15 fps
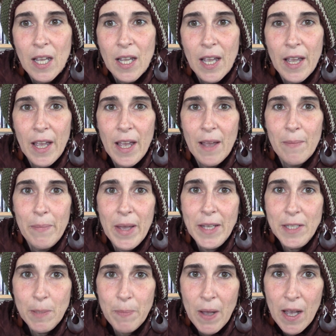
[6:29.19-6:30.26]
At
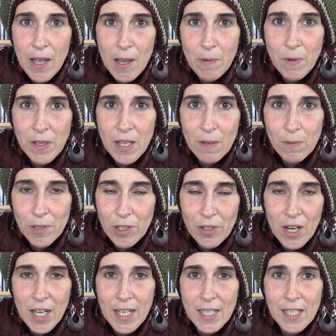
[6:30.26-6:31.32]
Best Buy, when they were
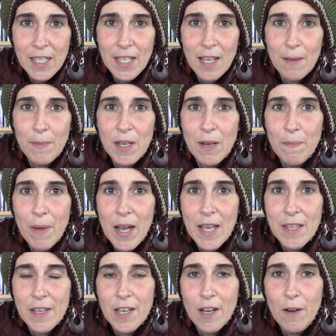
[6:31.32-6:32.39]
trying to get me to buy
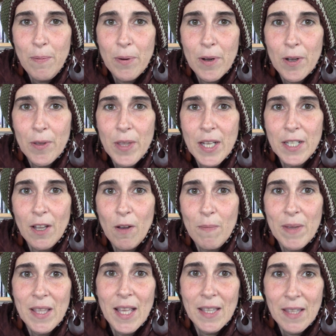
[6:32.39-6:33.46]
the GoPro, they told
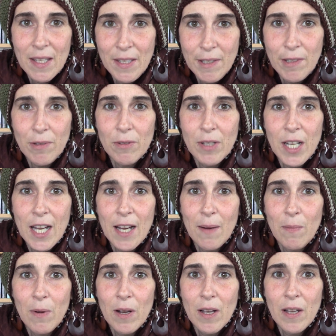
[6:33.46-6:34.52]
me that this little
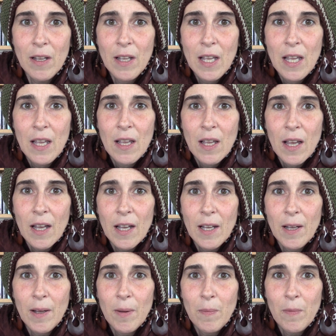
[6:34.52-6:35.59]
camera,
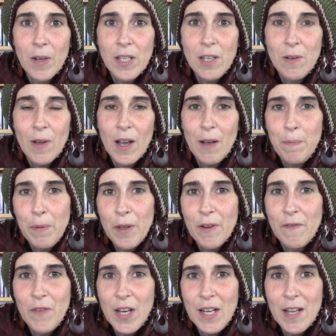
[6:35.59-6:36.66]
when you upload
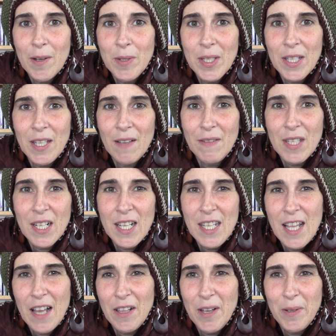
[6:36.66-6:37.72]
videos, it gives it a
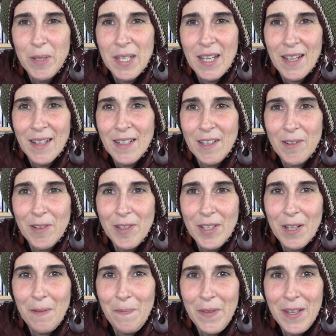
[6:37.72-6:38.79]
yellow tint or
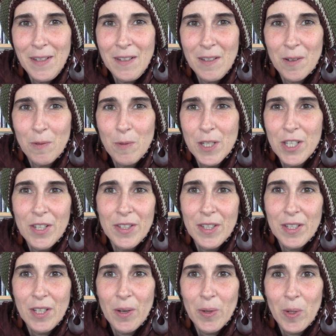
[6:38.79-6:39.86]
something, which is a
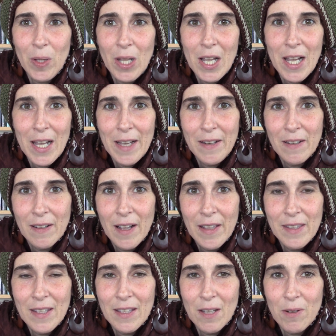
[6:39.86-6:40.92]
total lie. I
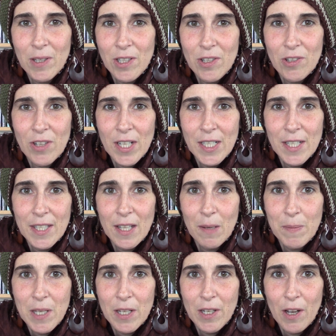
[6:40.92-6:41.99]
think they were just trying to sell
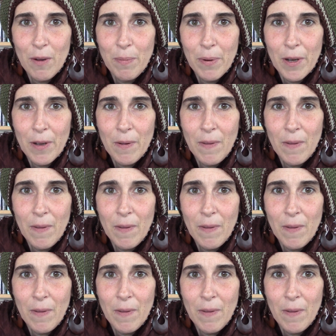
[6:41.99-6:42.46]
me a GoPro.